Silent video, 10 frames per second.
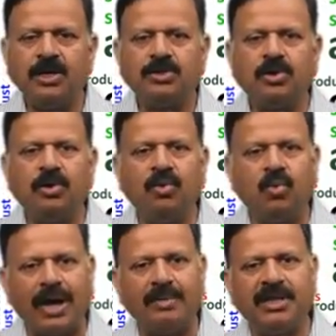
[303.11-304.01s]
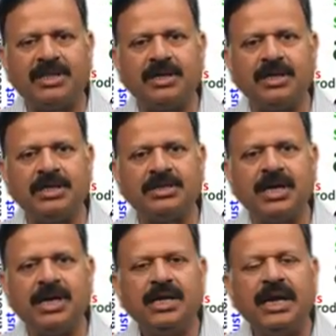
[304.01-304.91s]
So, one method is
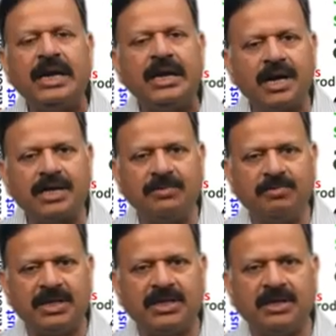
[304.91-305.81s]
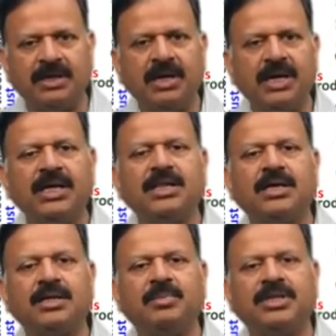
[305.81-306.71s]
inductive method and the
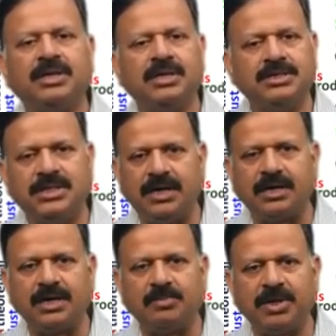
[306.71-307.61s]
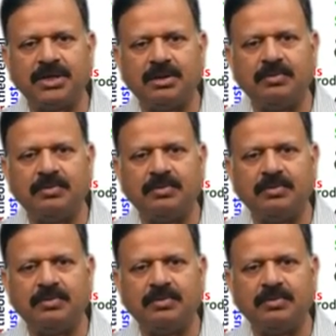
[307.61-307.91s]
other method is deductive method.